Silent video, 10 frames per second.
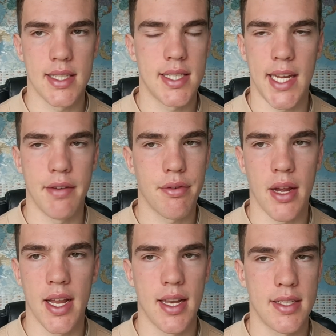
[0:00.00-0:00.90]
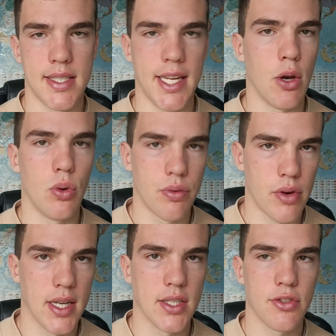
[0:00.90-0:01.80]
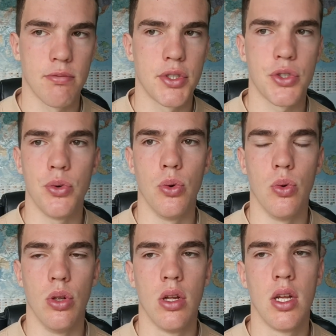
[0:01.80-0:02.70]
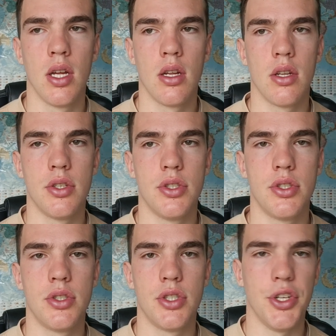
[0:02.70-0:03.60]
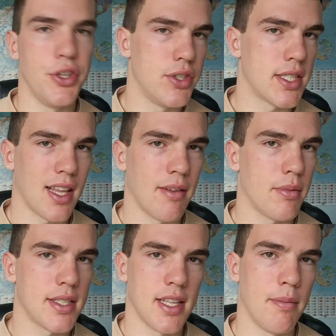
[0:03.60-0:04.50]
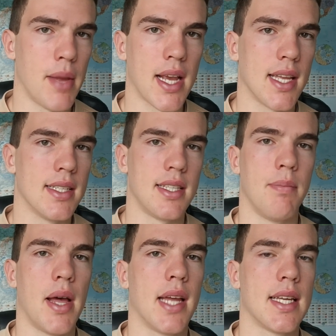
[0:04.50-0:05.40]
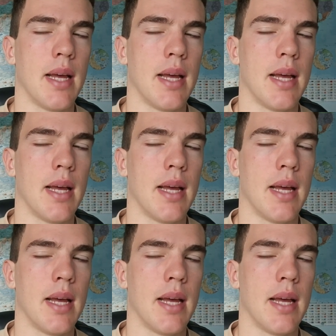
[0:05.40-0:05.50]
see old friends from school, do you slip back into the bad